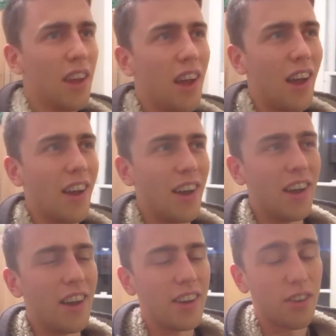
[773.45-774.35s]

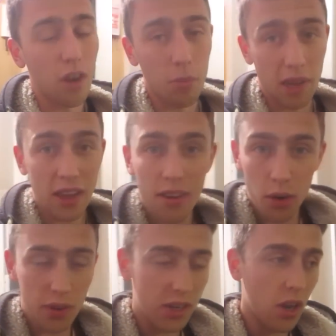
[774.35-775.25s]
Adobe,
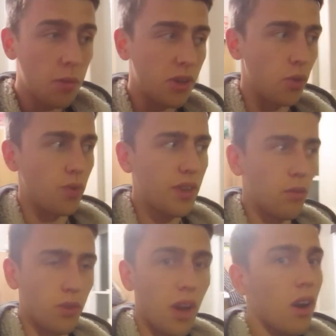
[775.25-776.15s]
all the Adobe tools, they're
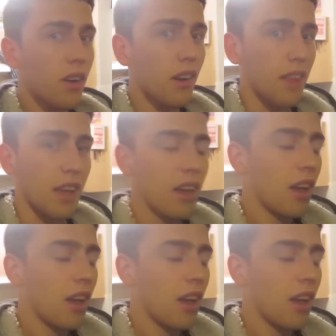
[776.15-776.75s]
all dark, aren't they?